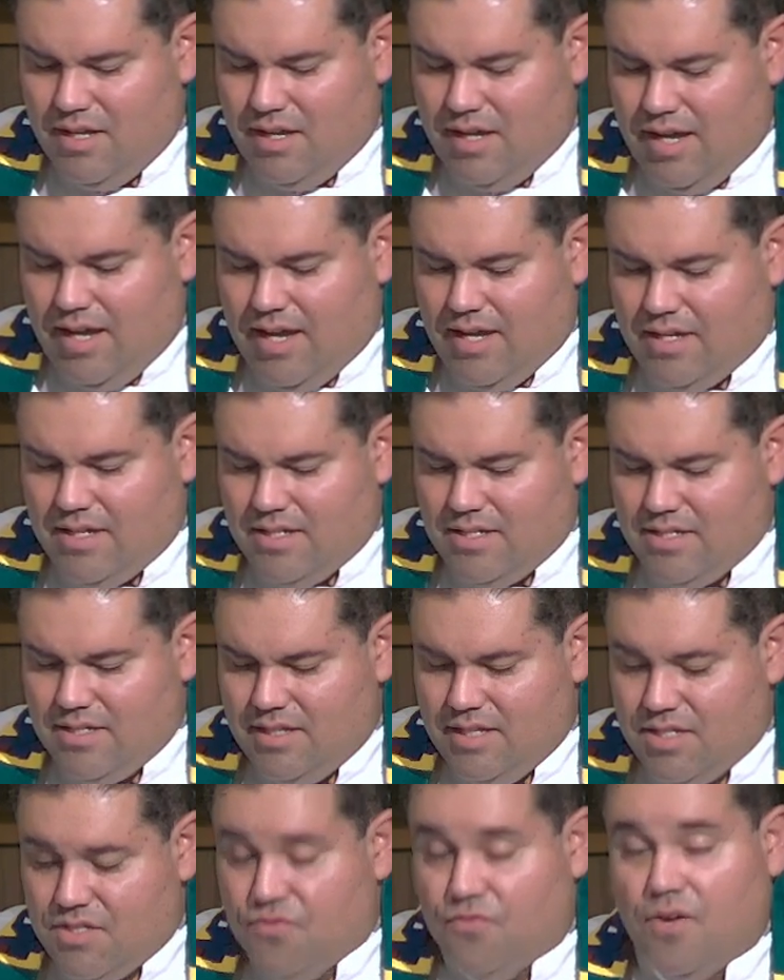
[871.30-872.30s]
and
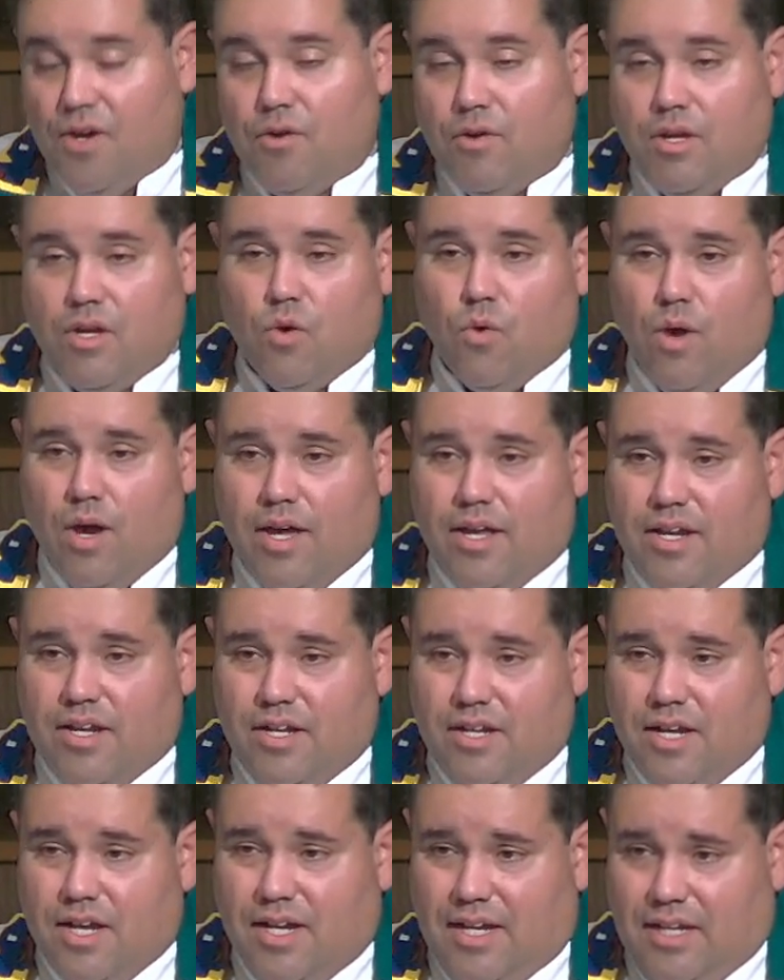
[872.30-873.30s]
it's very quiet
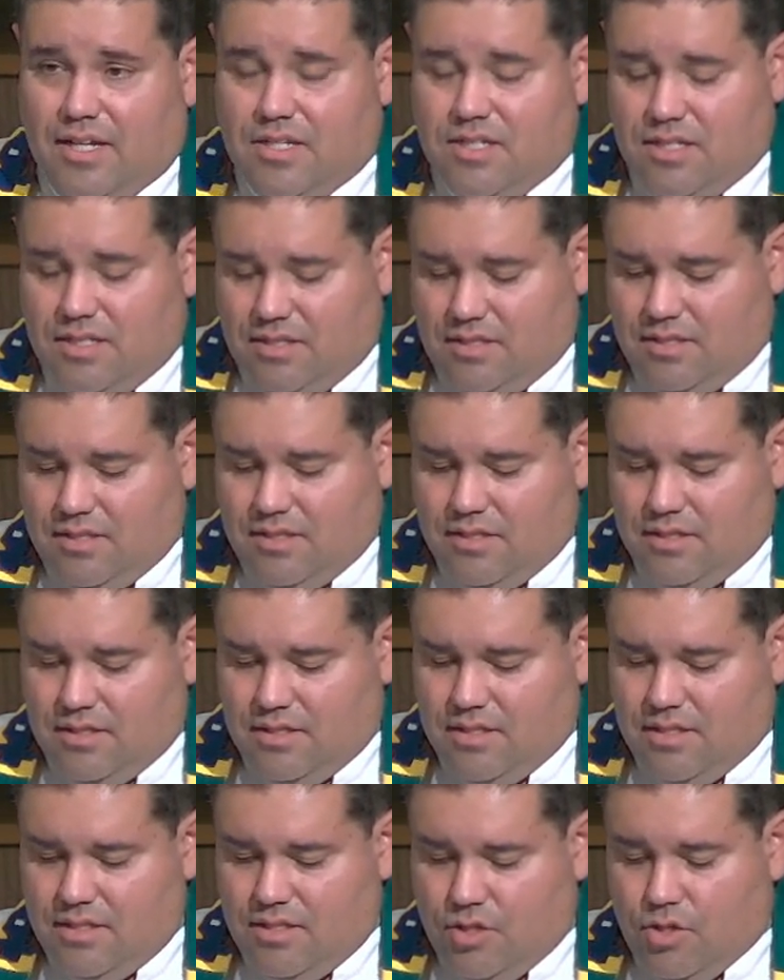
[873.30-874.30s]
at night.
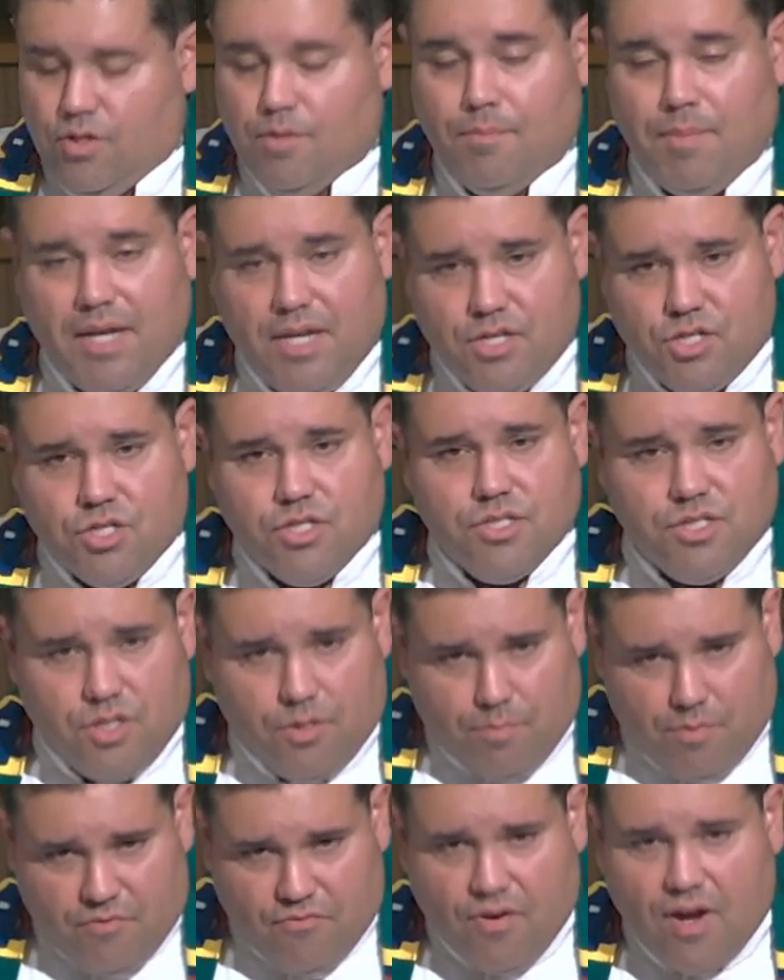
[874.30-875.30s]
You know, the patients are
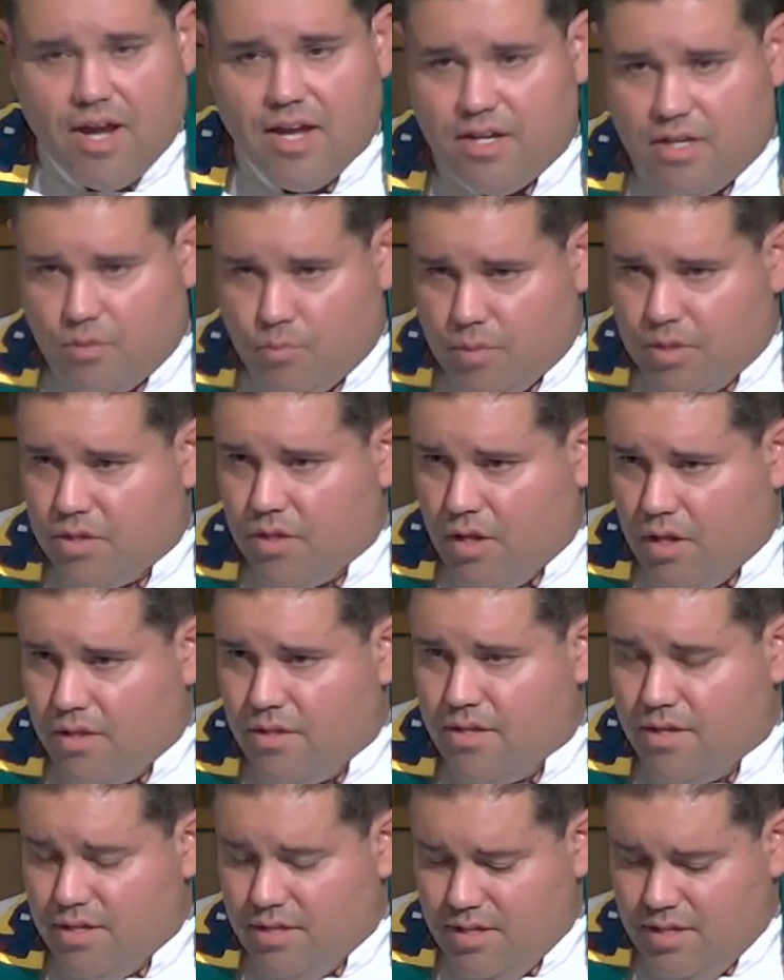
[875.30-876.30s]
provided with all
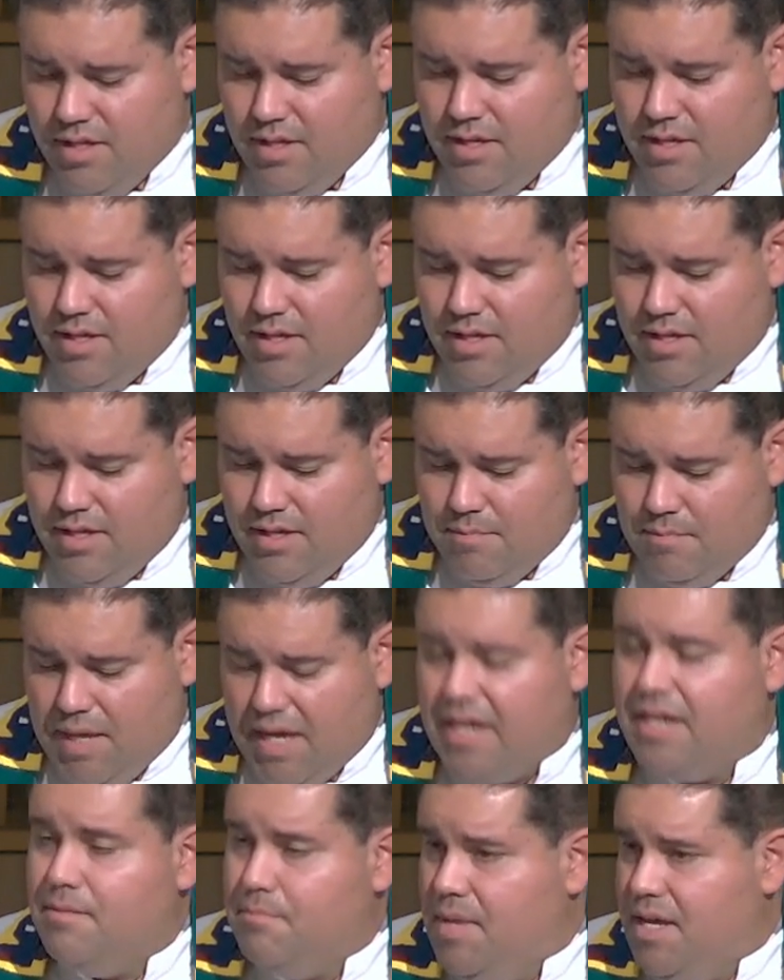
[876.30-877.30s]
the
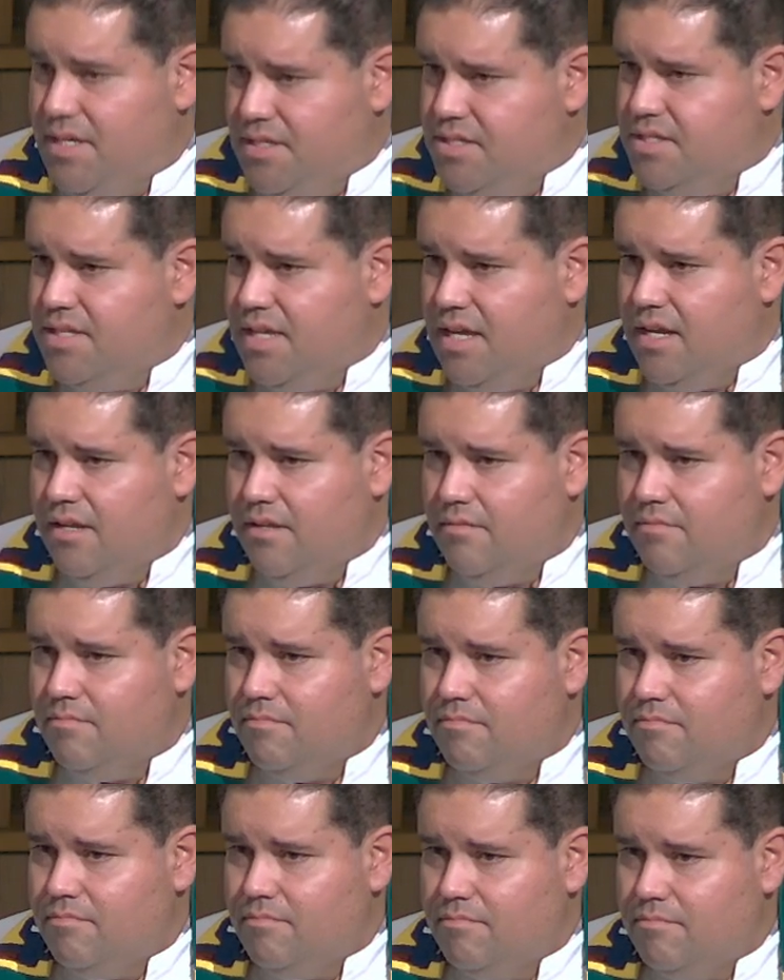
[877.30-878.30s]
pain meds that
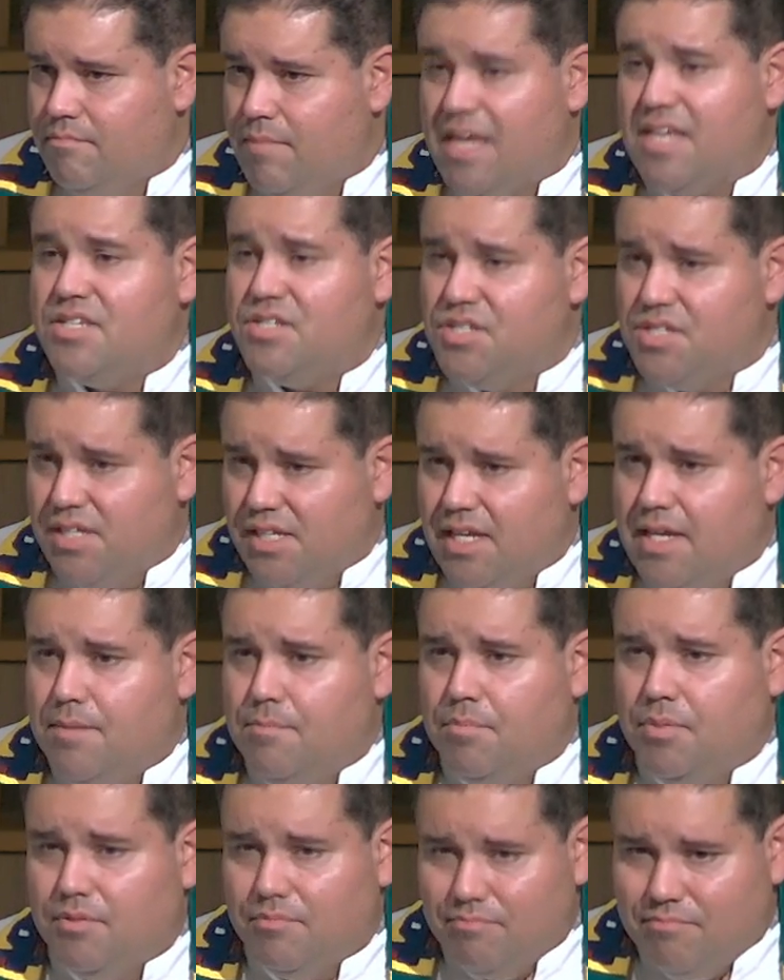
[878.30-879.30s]
make
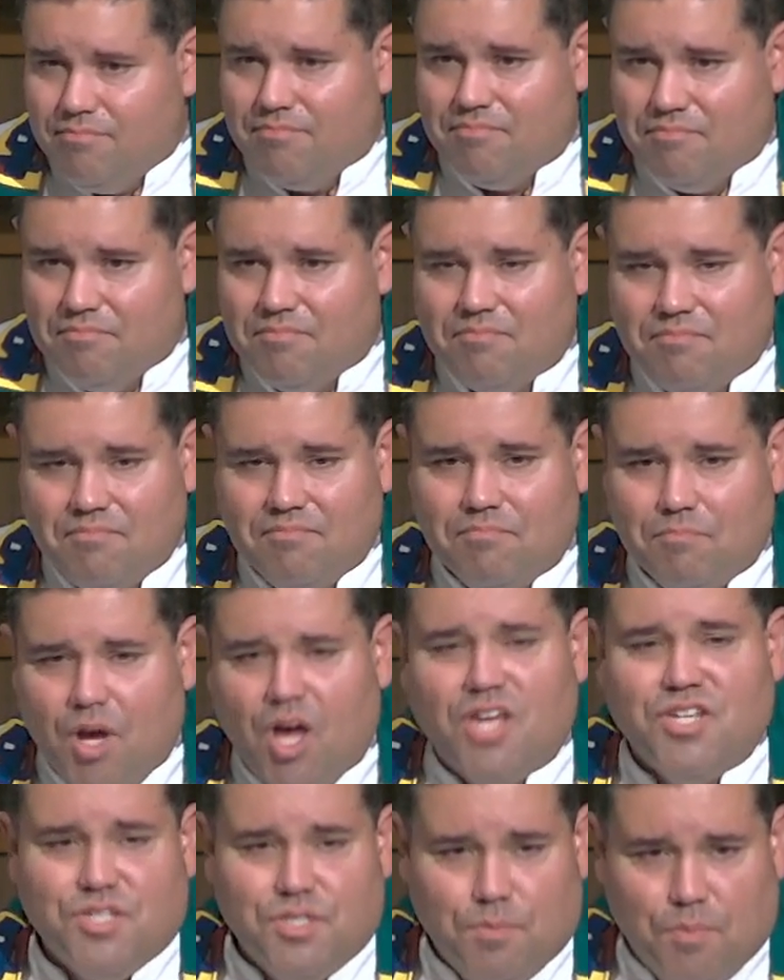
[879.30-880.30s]
sleep
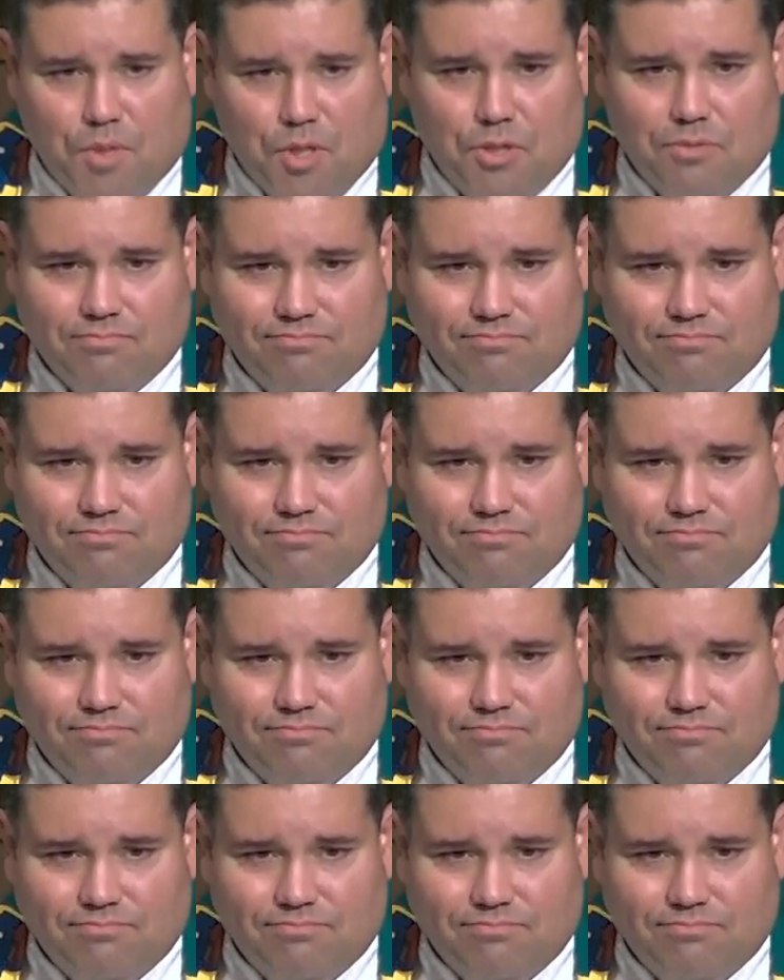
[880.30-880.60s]
possible.